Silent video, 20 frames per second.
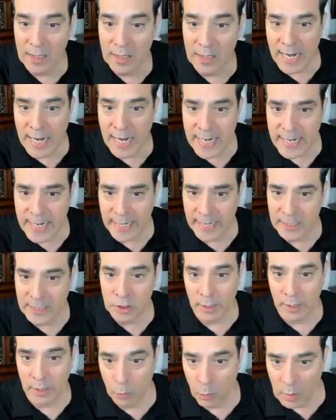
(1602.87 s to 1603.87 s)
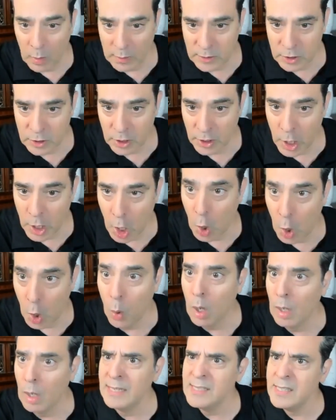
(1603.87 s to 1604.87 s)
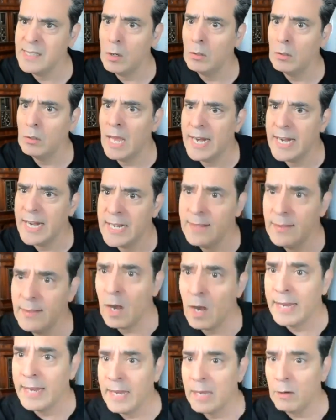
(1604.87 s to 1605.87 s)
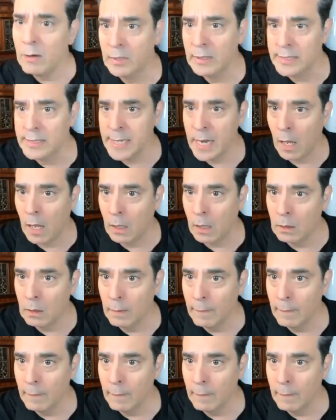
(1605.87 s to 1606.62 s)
lighting sharon wants to know is there lighting in there i can't really tell there